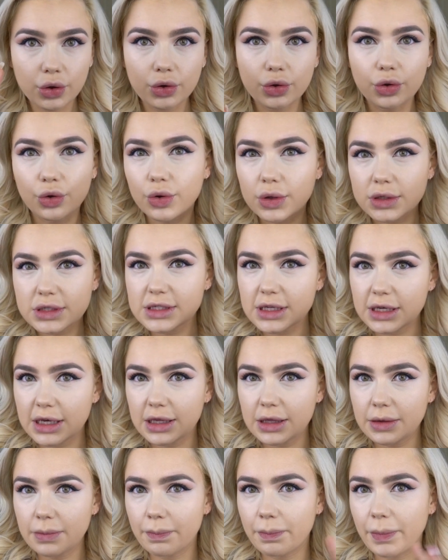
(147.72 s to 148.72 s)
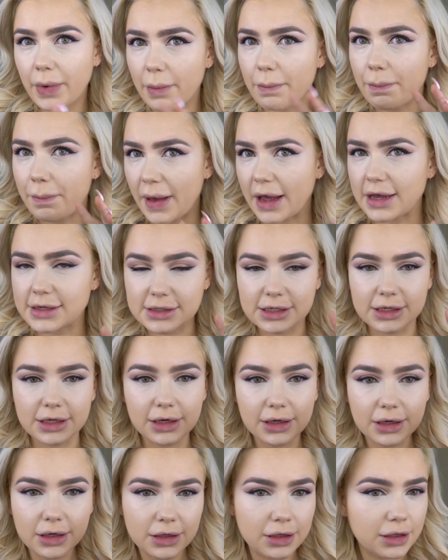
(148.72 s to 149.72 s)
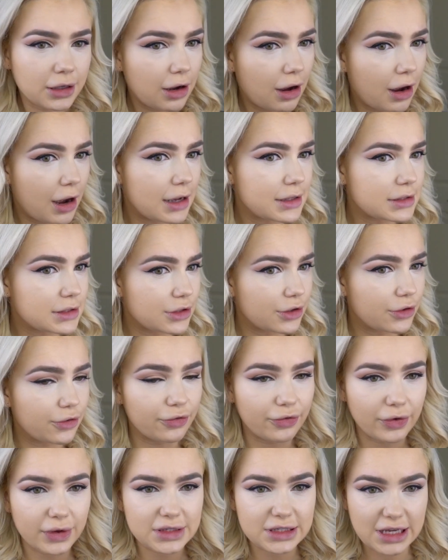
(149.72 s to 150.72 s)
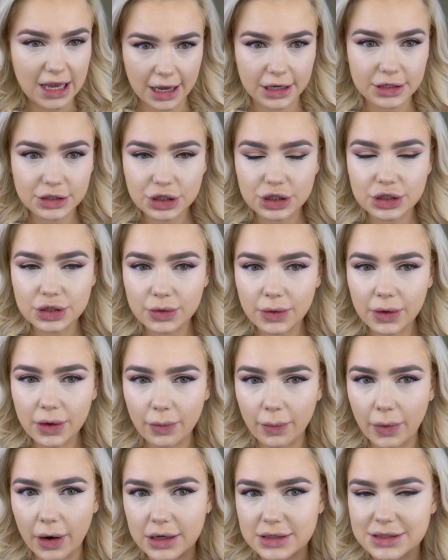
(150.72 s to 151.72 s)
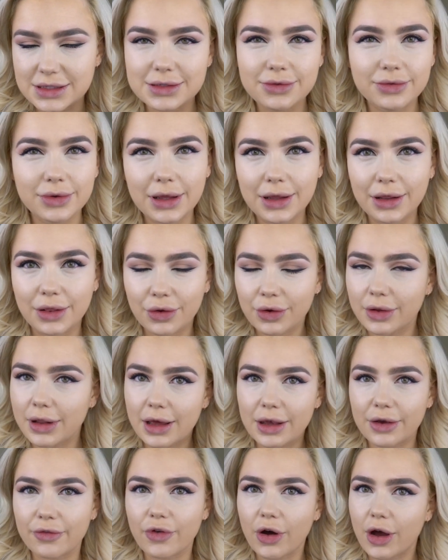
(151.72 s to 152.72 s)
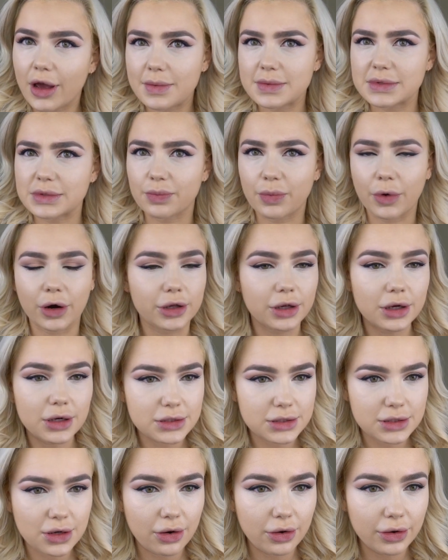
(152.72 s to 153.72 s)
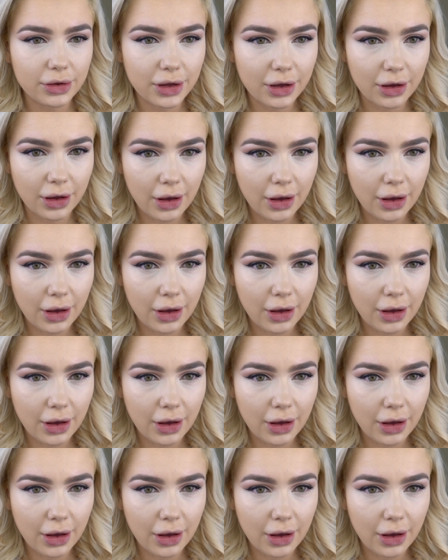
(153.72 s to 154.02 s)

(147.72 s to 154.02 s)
your skin but better kind of texture to it, where it doesn't really look like you've got heaps of product on,